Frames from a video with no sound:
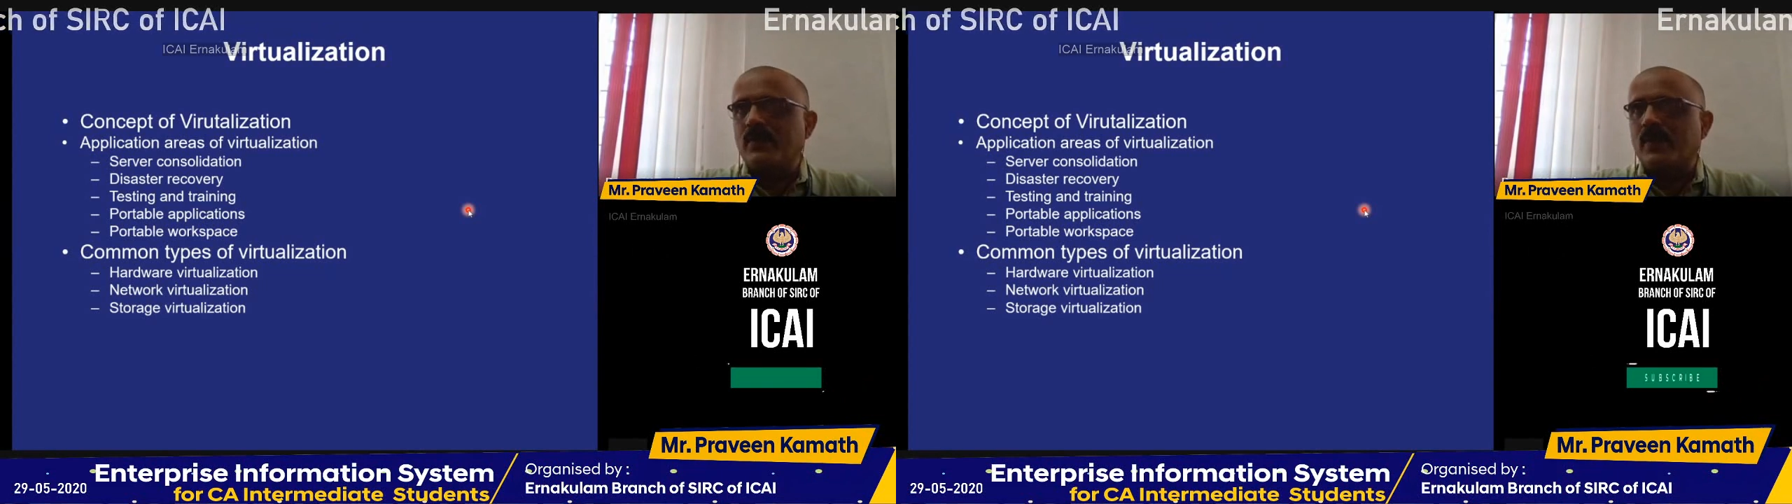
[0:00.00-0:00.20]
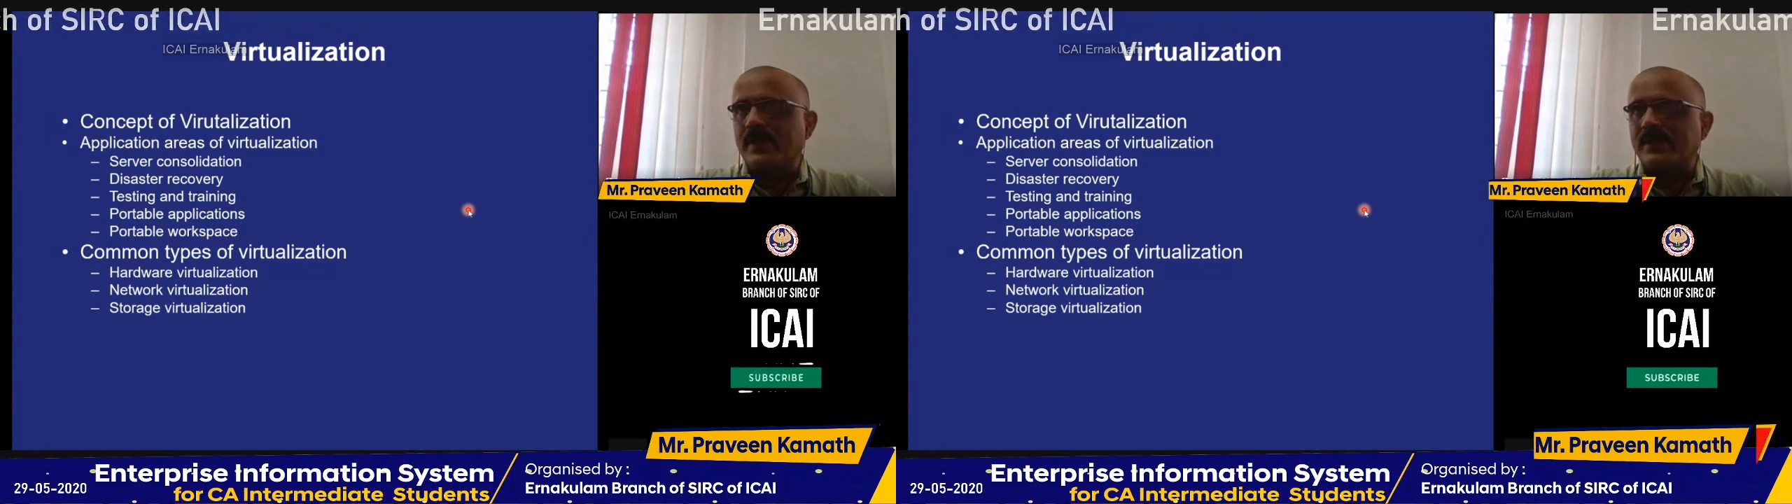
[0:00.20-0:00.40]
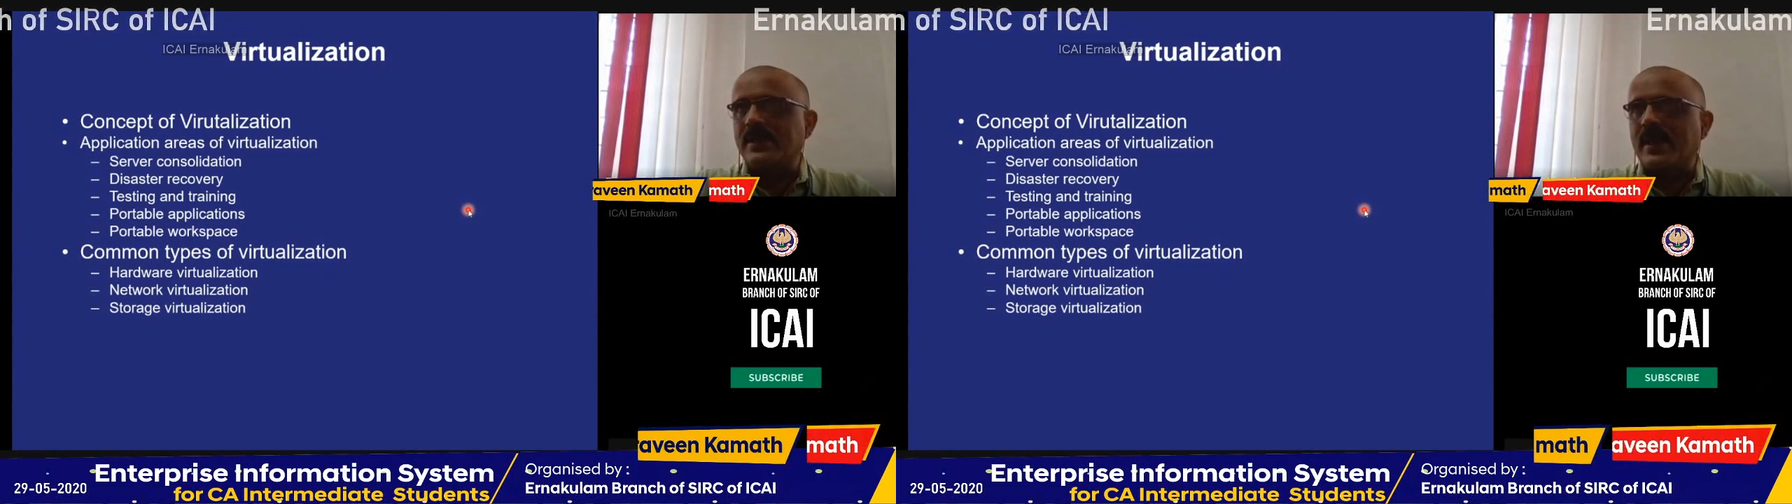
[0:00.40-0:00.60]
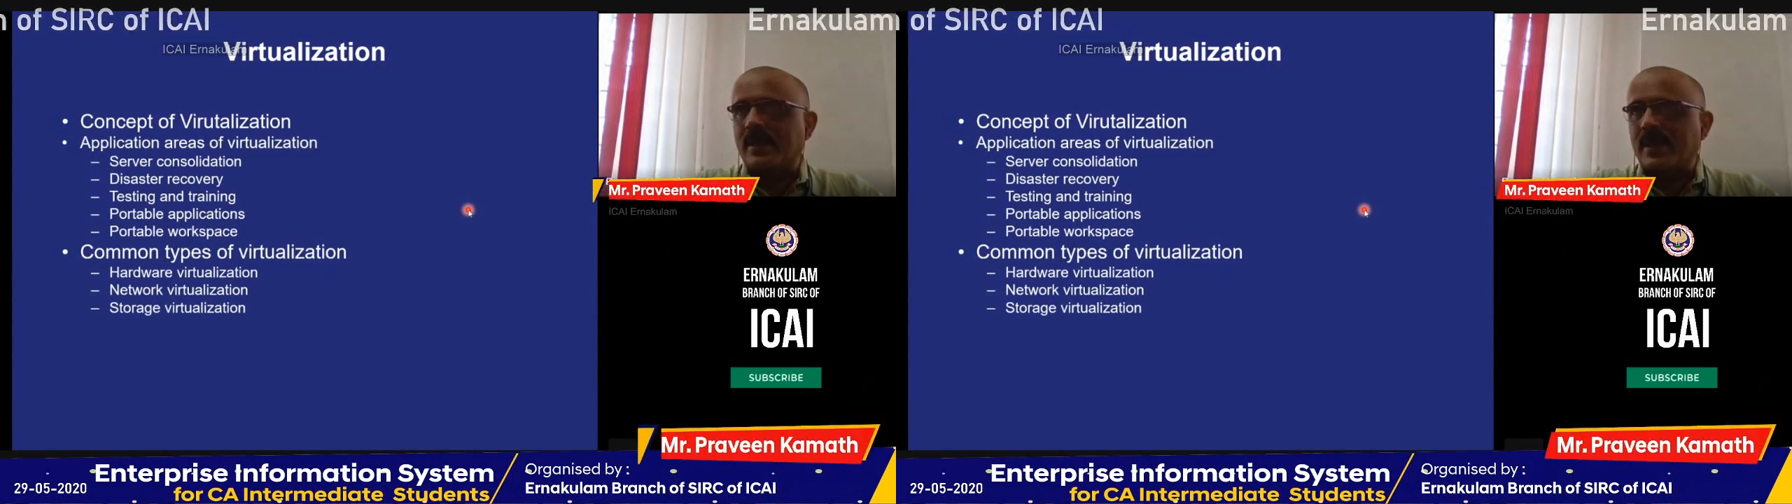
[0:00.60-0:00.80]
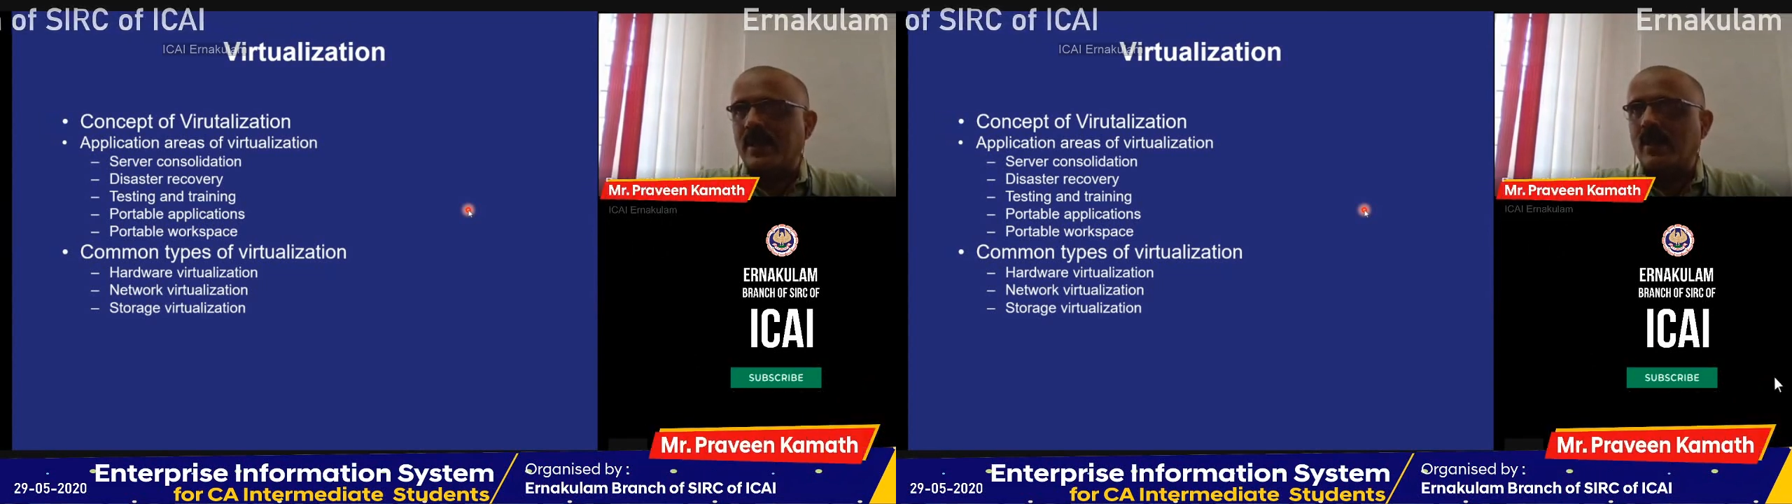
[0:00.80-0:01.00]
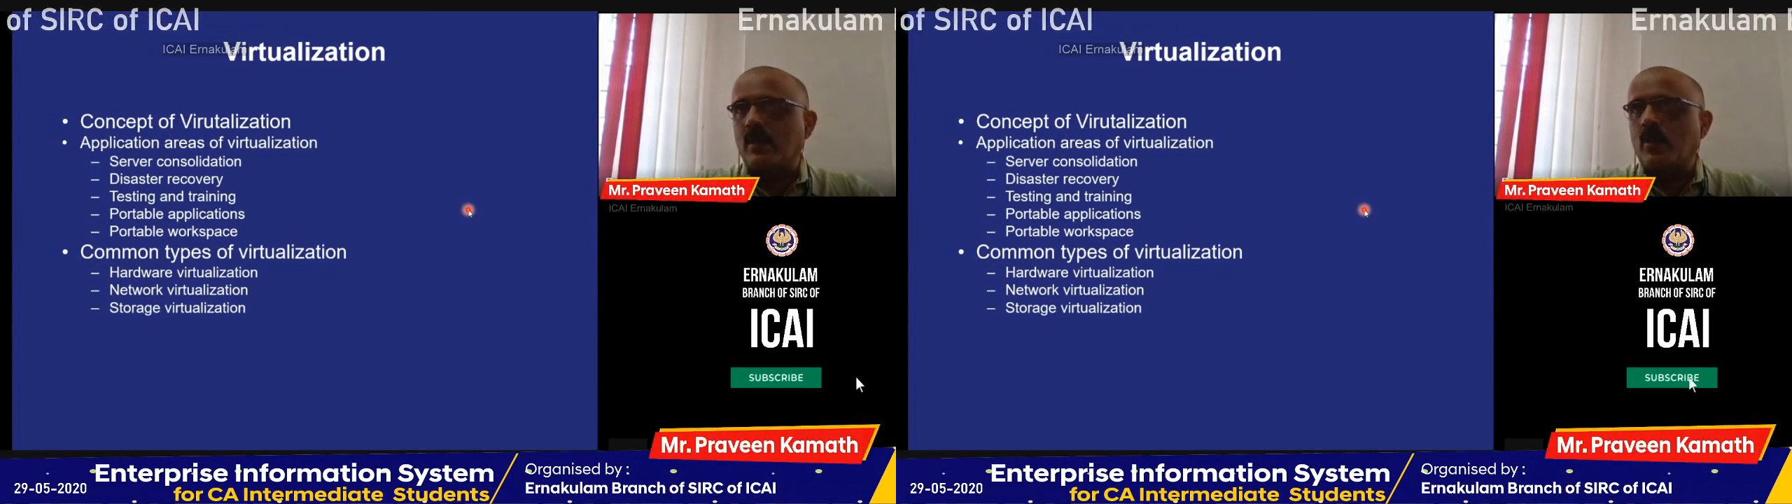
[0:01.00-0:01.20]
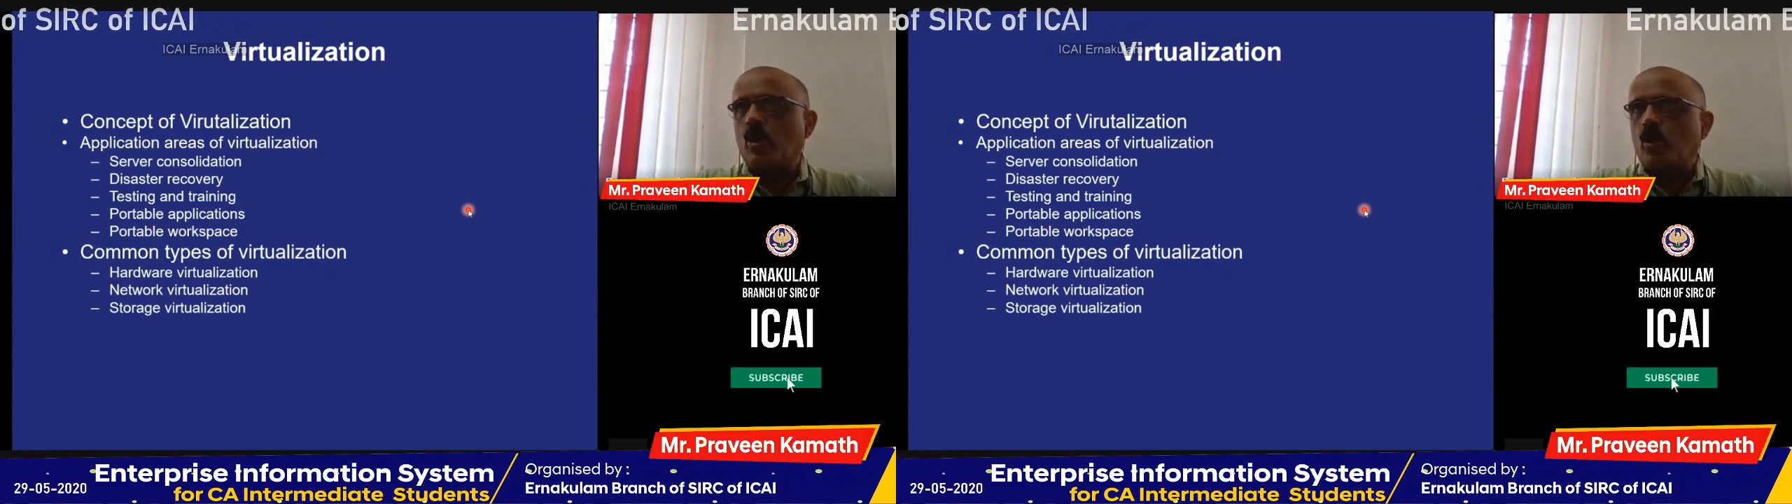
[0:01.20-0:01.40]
for testing and training.